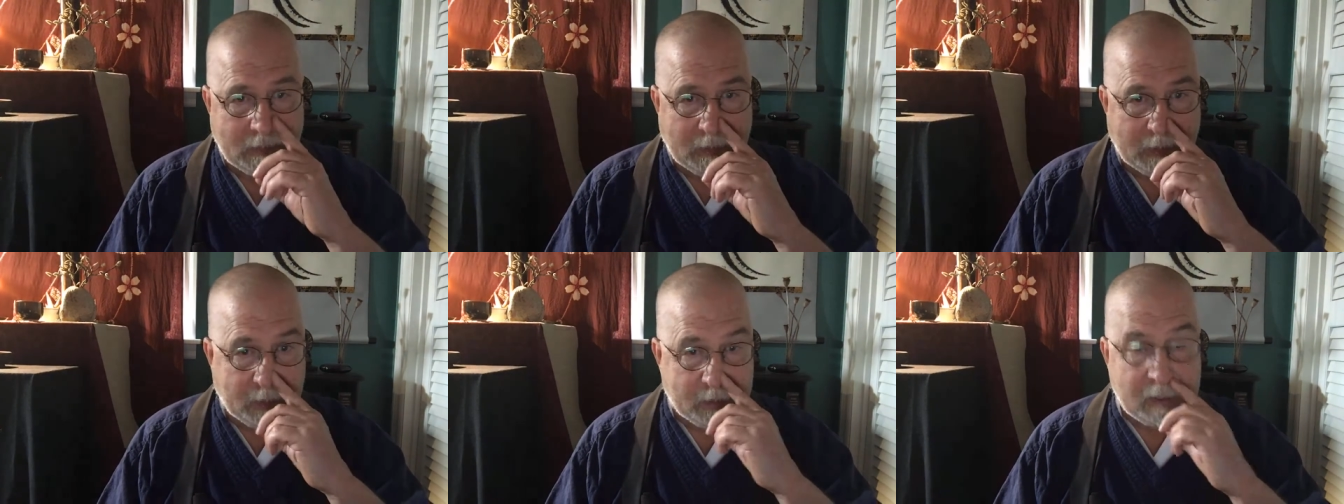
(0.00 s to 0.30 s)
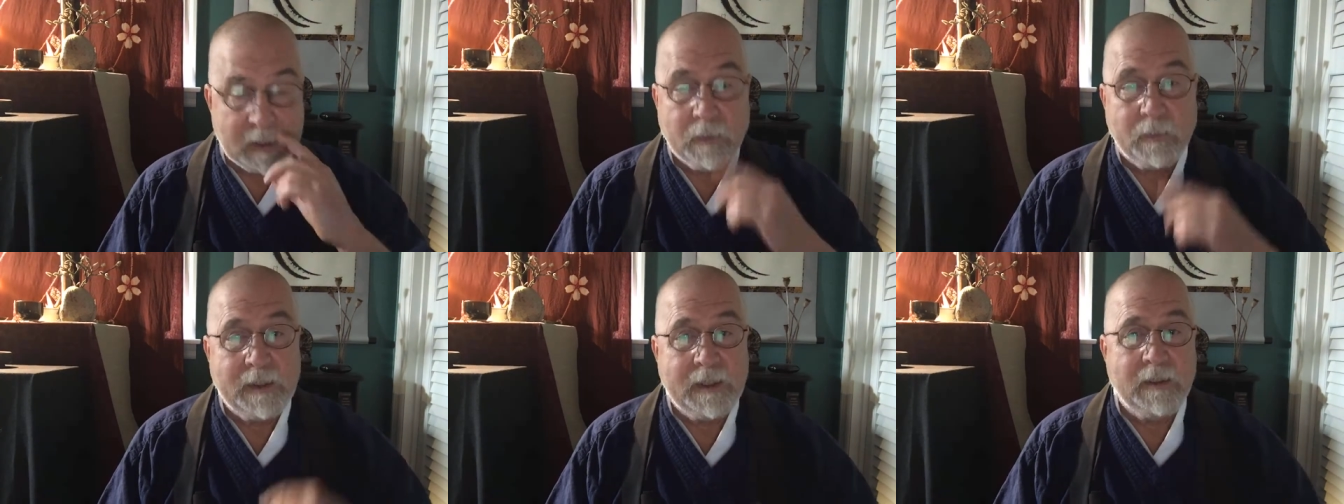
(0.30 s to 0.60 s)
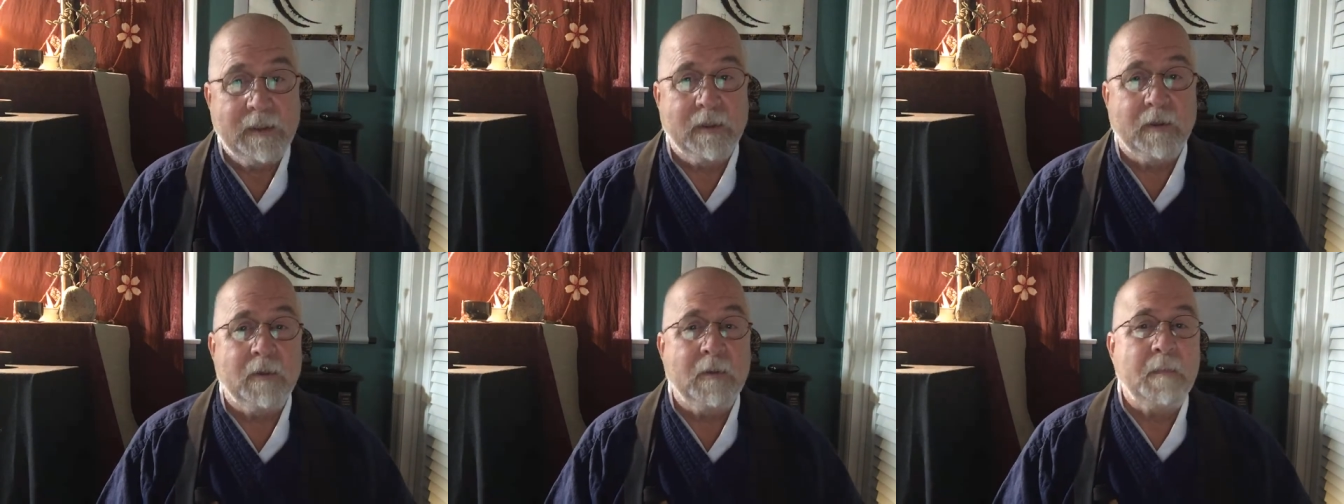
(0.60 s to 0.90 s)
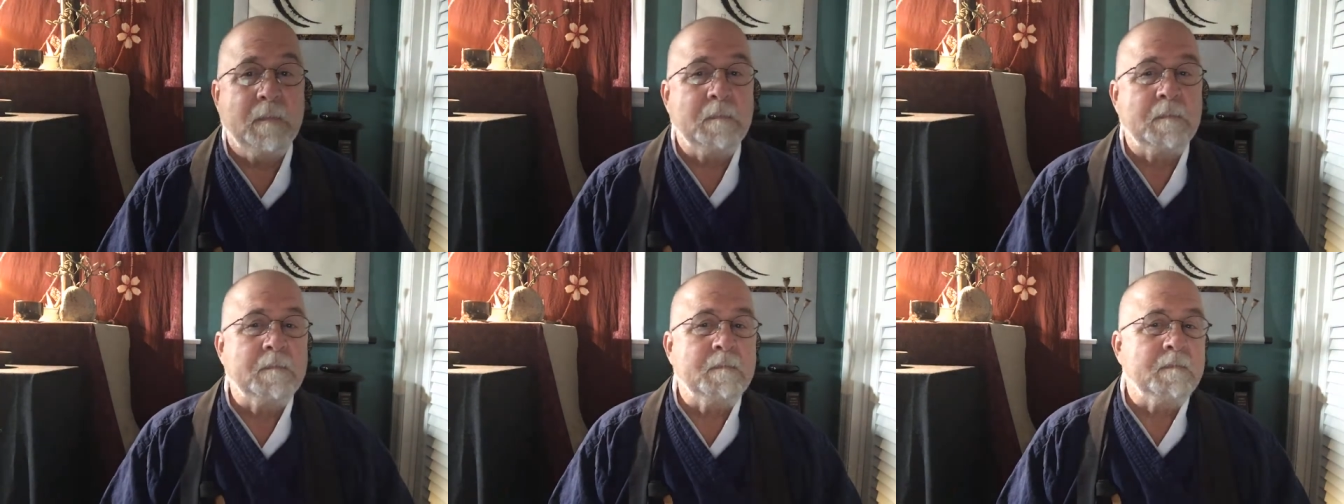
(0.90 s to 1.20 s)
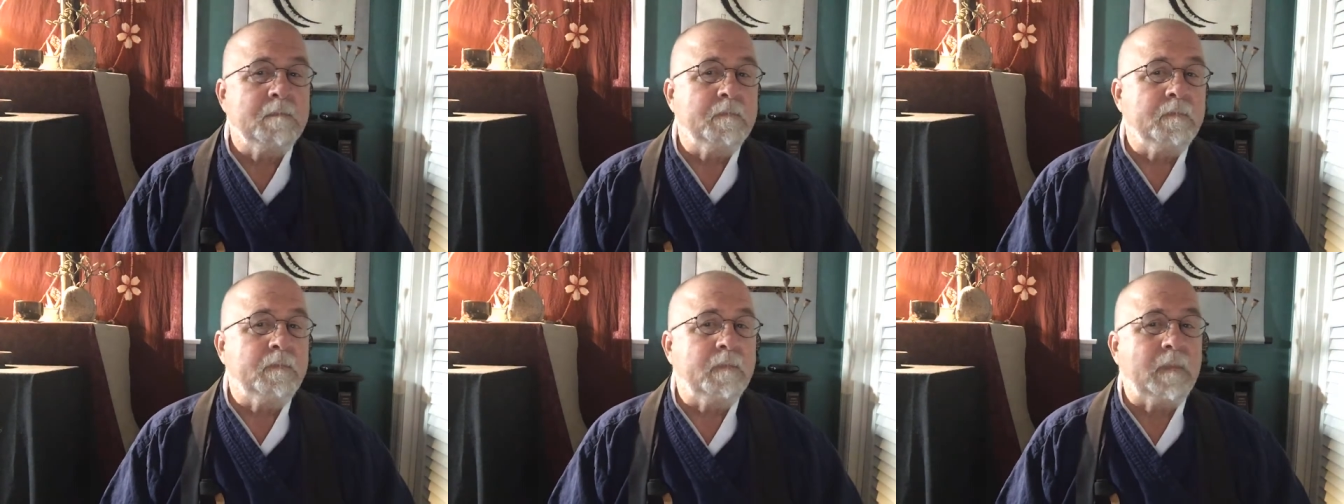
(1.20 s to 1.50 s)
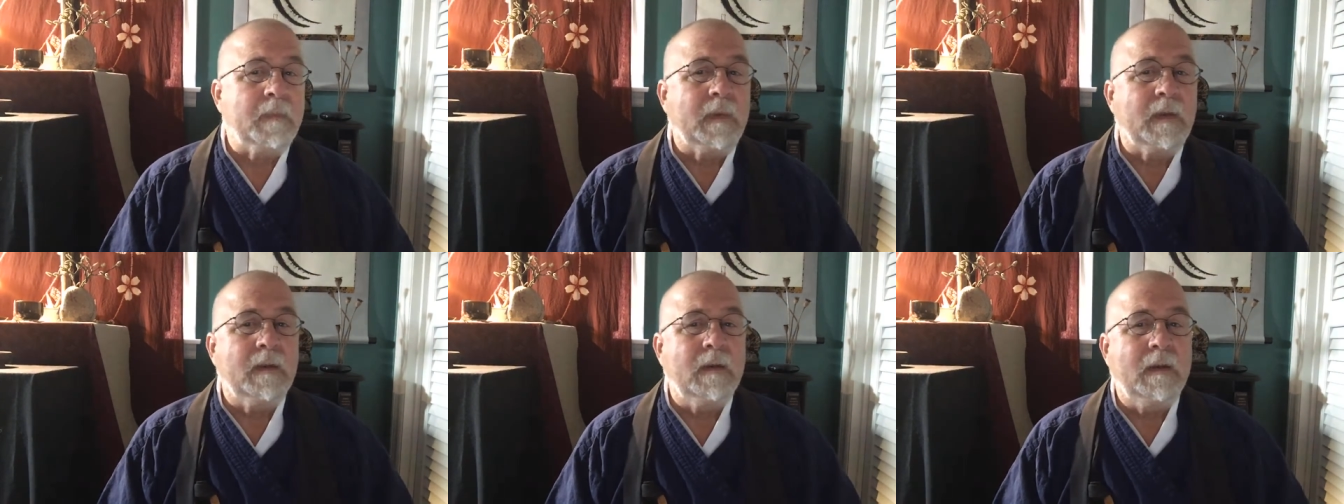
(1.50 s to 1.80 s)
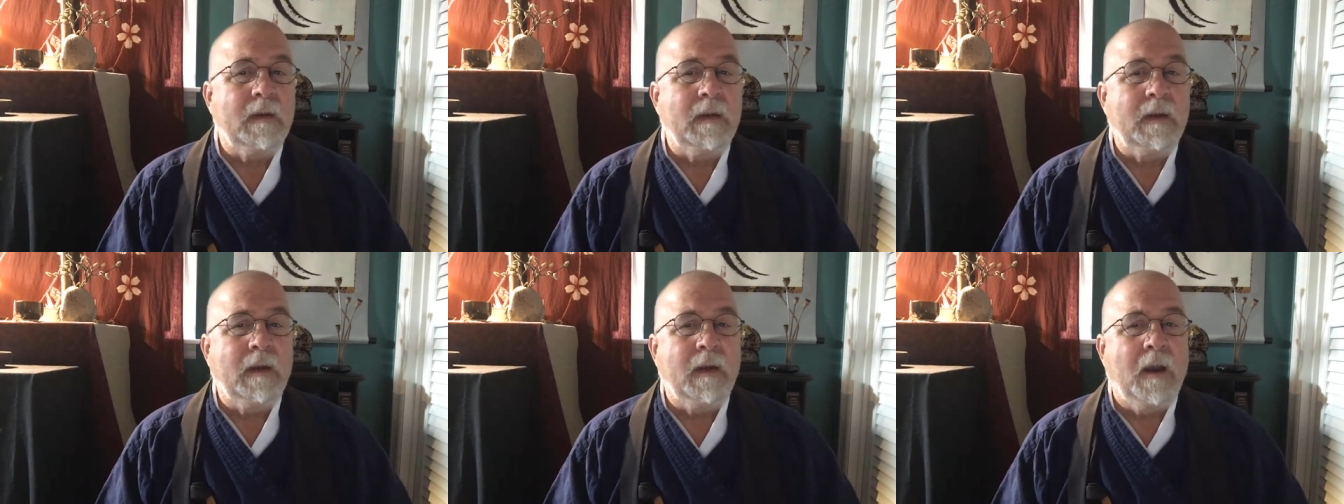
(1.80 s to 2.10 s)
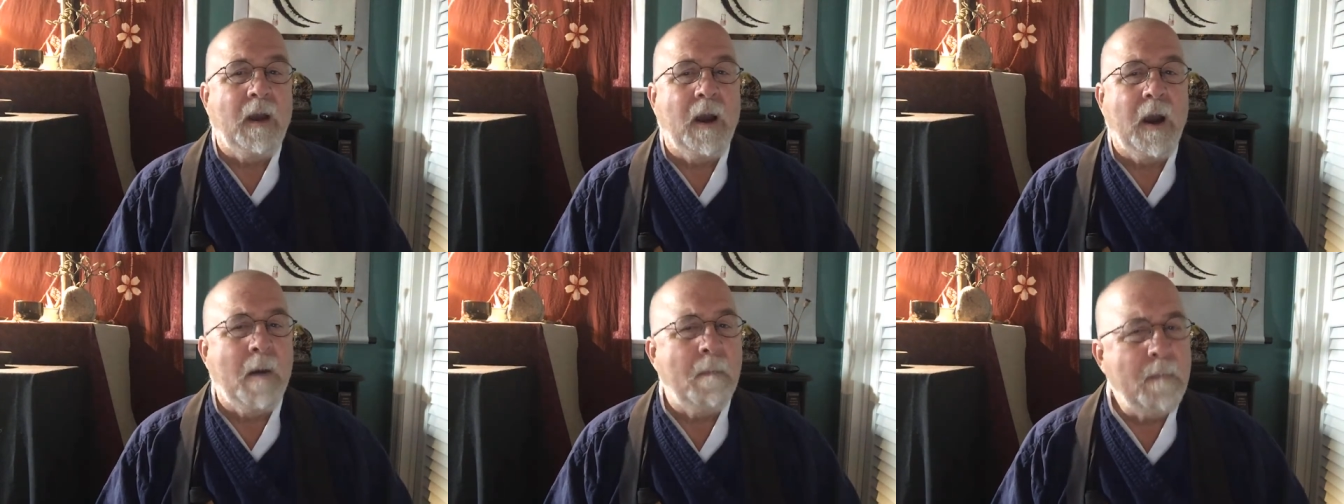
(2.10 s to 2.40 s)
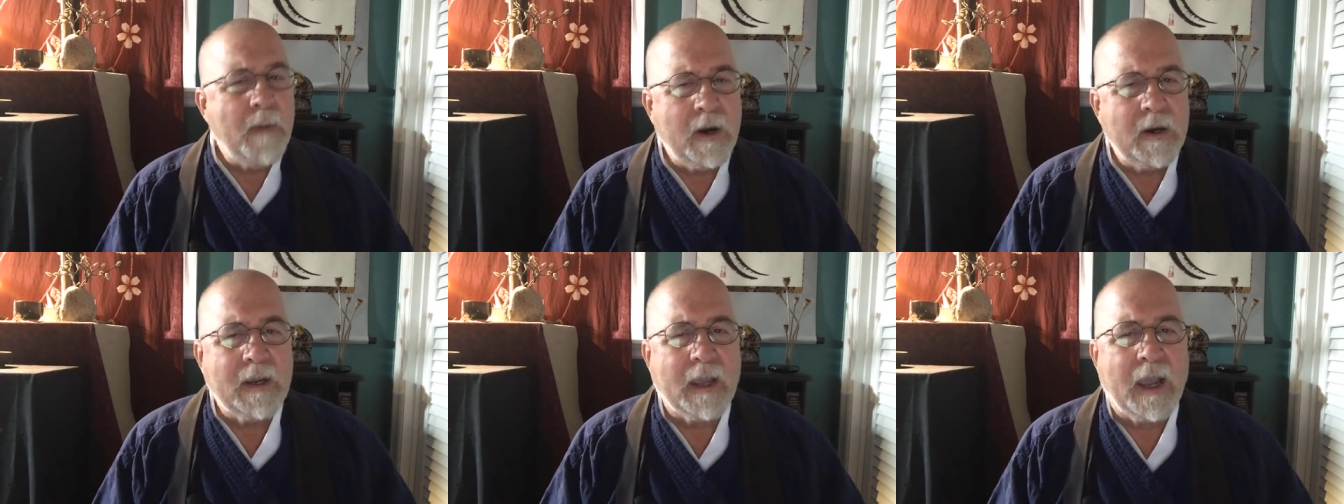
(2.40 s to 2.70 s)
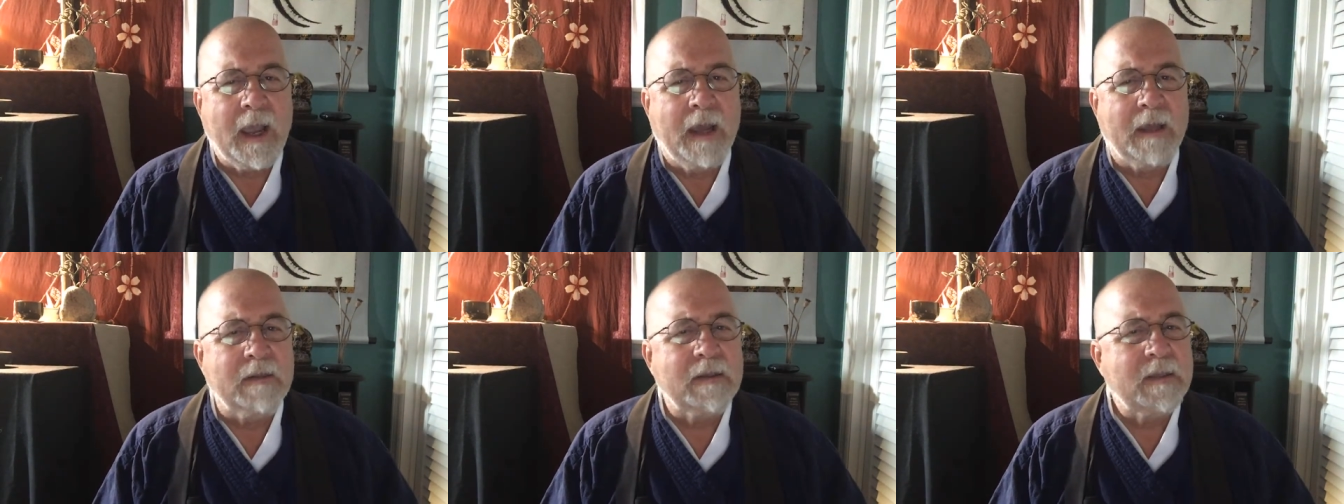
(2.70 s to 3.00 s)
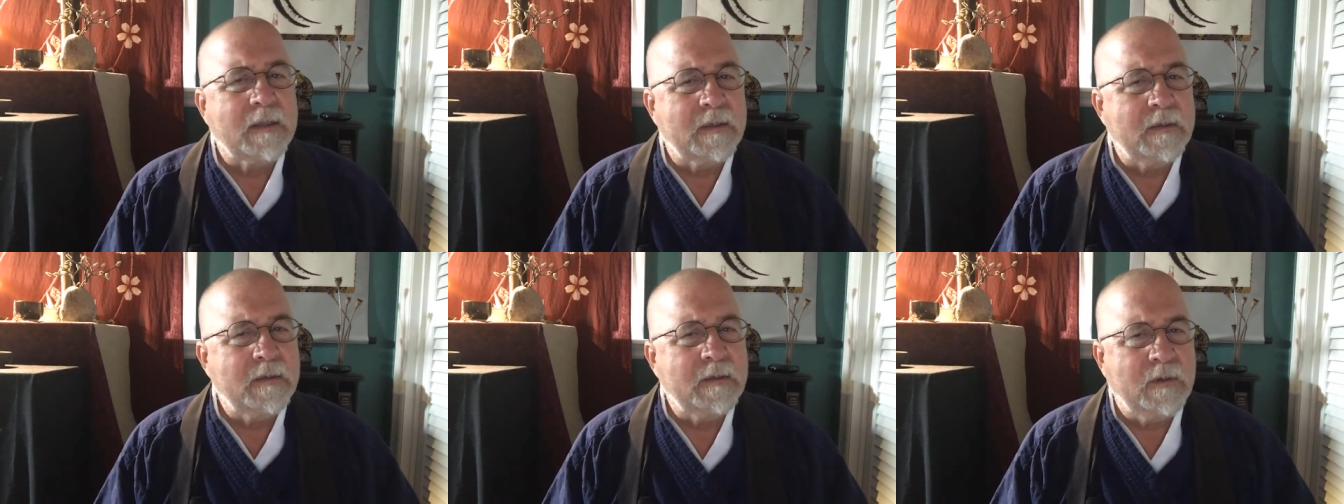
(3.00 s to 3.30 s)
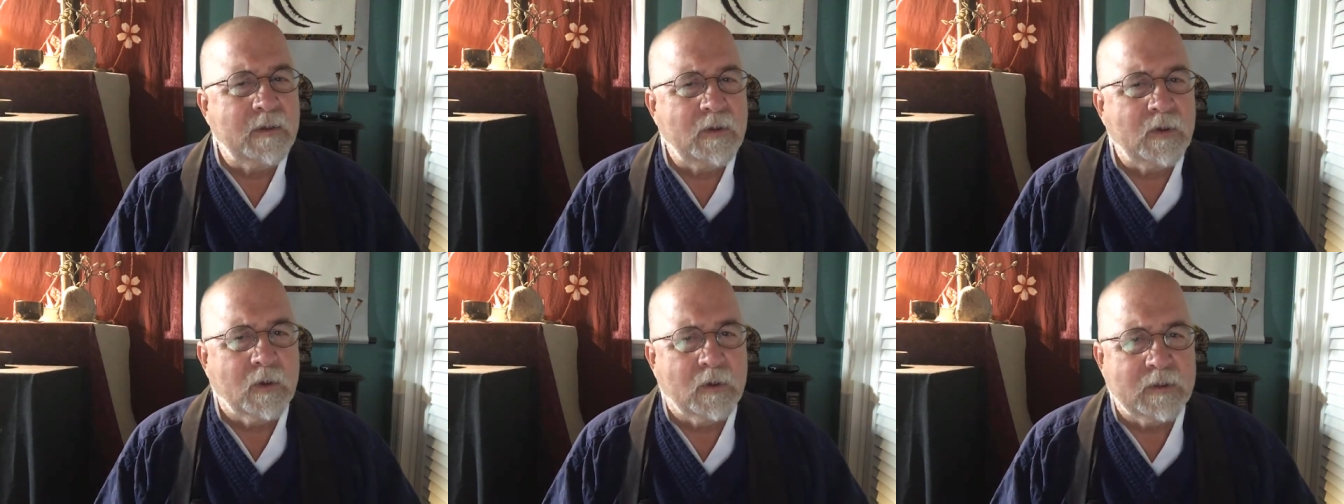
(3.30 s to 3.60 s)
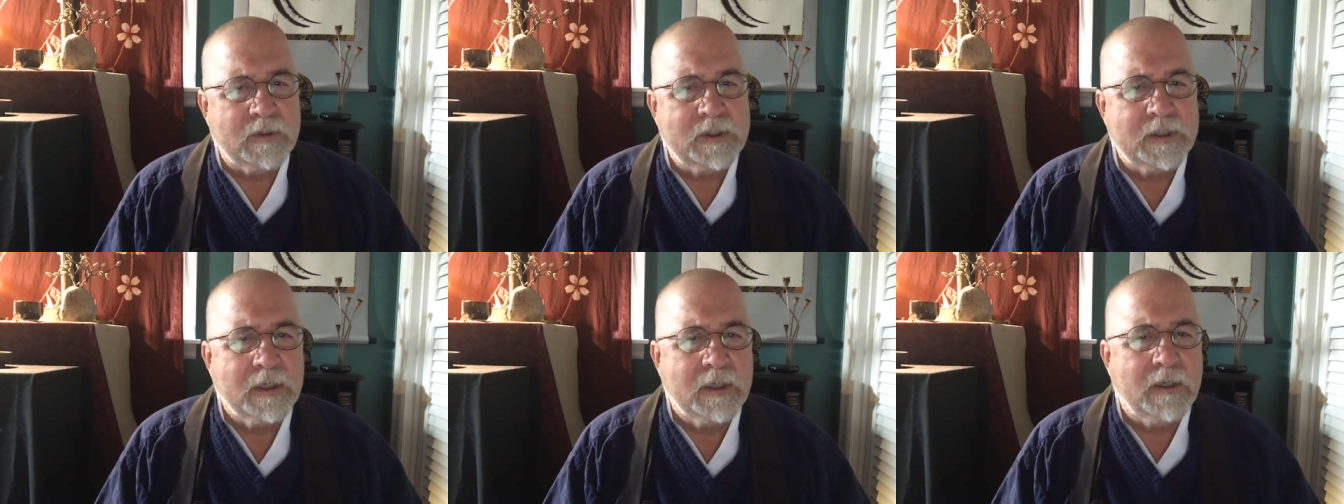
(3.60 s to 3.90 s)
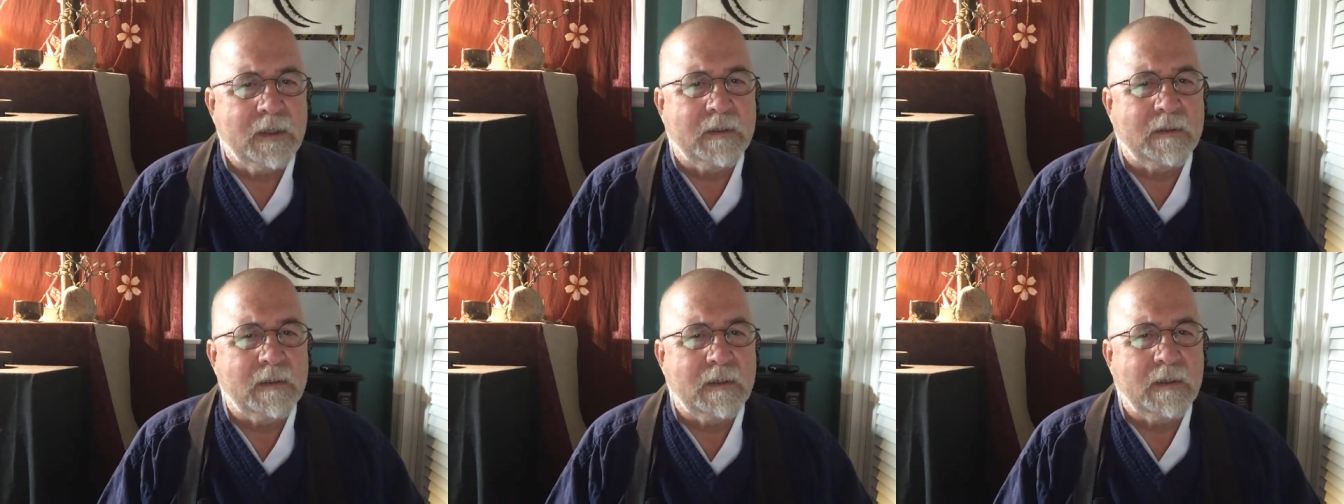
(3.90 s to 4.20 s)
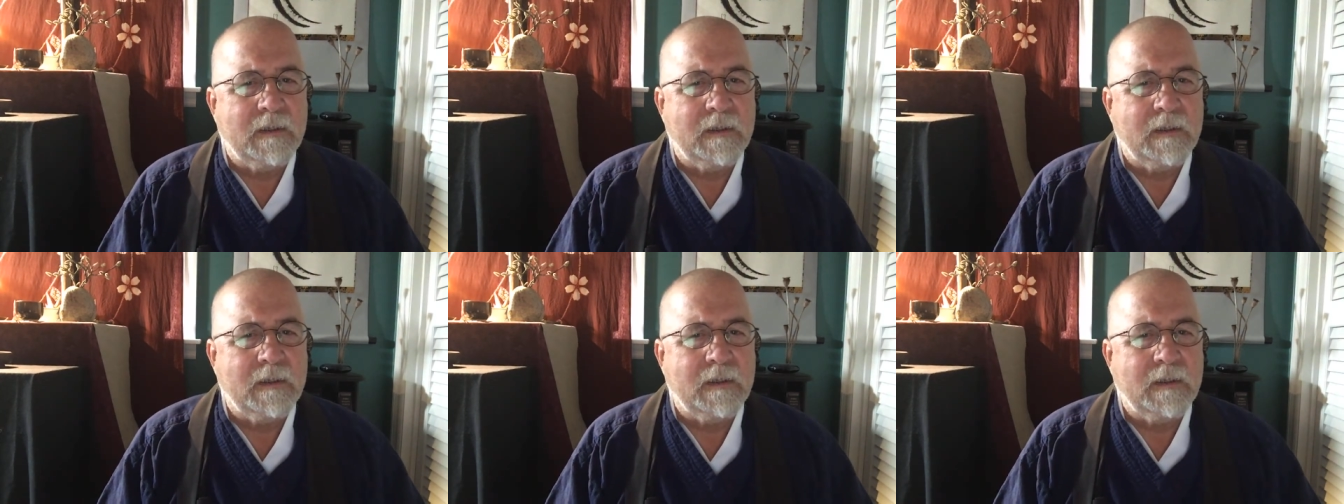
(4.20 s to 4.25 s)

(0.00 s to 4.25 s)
And so we hear, a monk asked Dongshan,